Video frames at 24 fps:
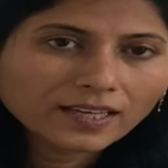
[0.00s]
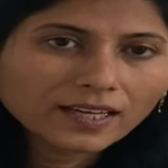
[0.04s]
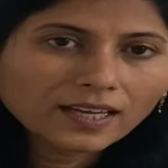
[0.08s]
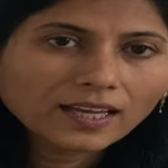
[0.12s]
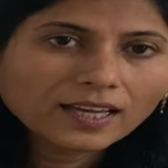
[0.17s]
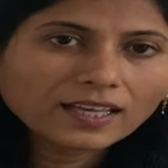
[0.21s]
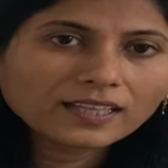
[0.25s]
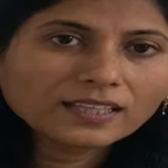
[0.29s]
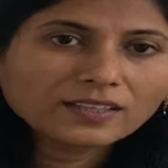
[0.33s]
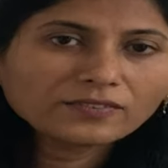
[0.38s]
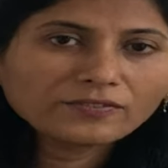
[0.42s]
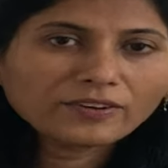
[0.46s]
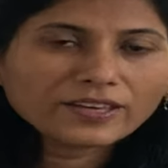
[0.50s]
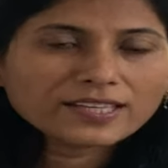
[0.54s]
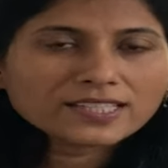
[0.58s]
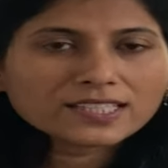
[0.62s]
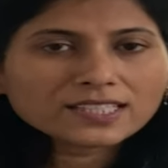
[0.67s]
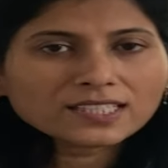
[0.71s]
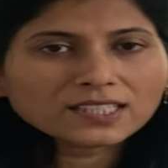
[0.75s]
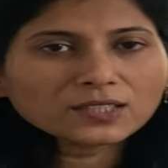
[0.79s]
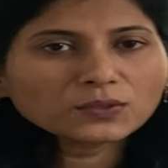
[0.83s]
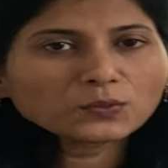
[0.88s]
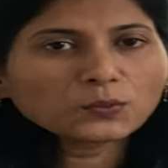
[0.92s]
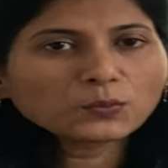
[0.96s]
In the
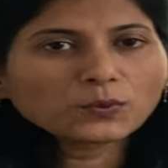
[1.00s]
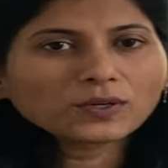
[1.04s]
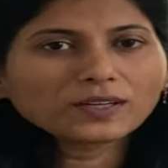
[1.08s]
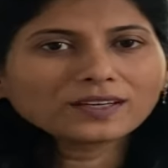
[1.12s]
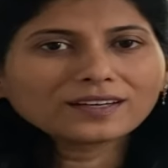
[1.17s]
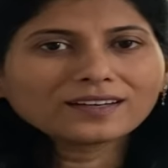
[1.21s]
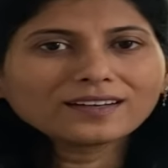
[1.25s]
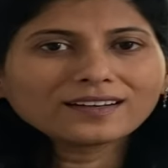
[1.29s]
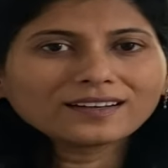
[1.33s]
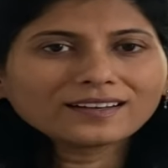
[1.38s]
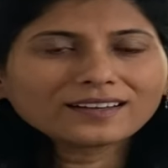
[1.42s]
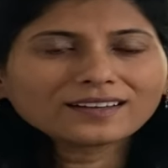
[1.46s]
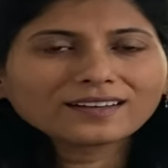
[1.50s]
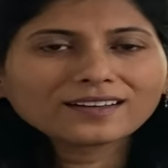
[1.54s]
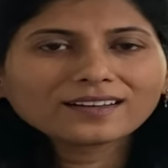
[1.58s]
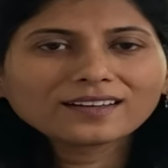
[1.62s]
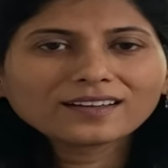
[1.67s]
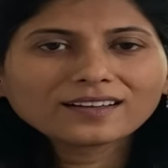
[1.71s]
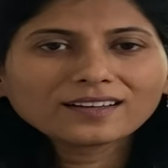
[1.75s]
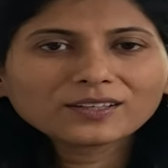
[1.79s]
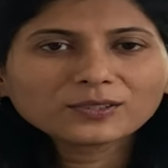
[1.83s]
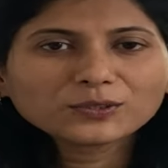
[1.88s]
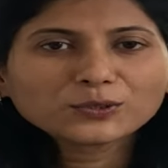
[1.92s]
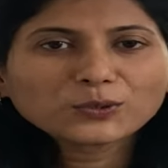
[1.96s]
Western world,
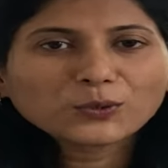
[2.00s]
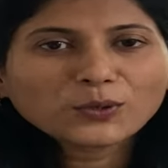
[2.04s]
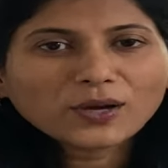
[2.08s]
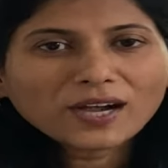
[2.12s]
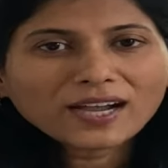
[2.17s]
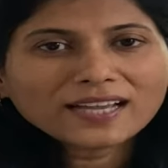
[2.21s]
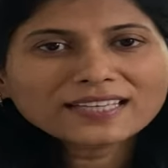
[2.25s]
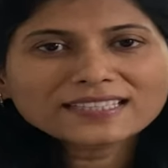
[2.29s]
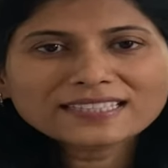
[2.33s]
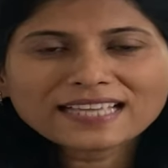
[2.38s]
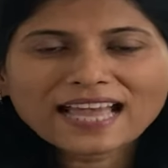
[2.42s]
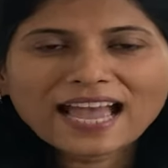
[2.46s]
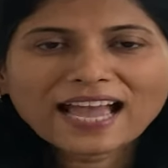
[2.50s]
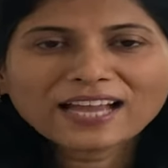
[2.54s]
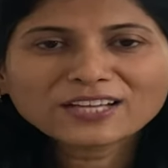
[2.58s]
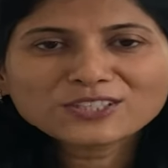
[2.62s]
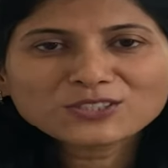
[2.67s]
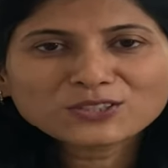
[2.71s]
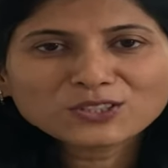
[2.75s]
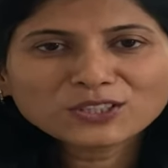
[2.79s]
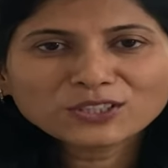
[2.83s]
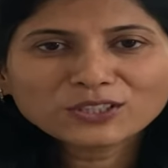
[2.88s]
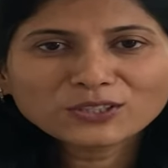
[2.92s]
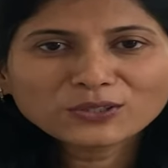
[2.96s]
yoga is
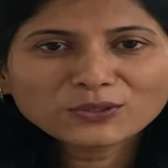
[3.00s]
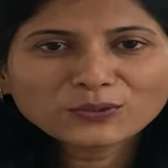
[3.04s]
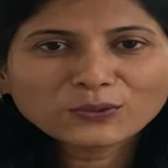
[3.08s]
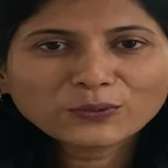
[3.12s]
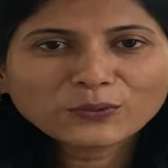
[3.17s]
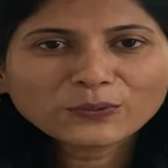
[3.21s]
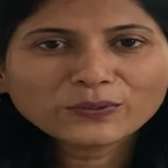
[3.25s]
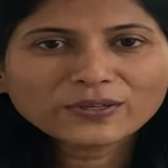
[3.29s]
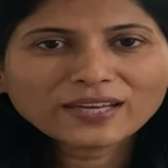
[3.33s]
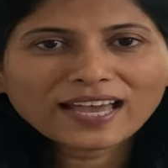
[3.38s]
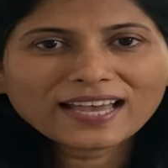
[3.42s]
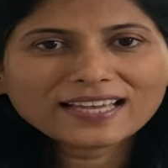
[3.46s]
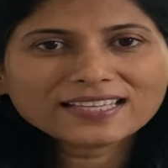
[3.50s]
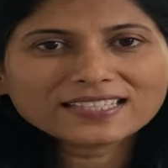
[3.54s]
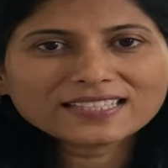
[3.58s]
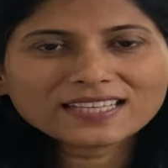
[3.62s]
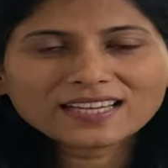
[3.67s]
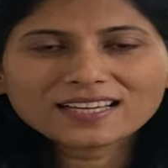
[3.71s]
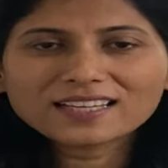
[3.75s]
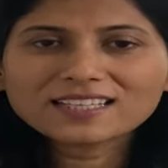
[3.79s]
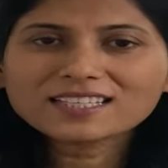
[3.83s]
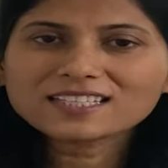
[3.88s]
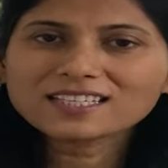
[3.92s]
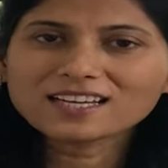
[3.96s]
actually known as
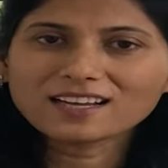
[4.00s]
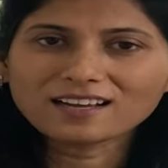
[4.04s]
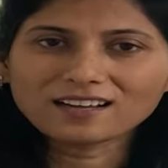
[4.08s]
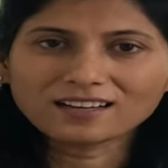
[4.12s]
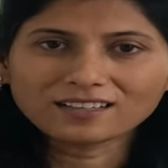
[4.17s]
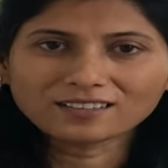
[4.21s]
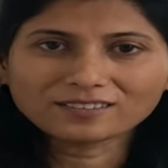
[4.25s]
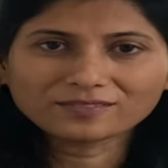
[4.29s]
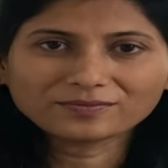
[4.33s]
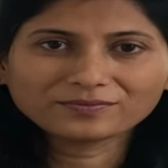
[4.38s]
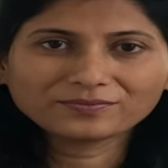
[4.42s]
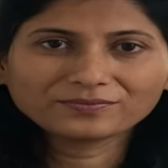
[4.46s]
Ashtanga.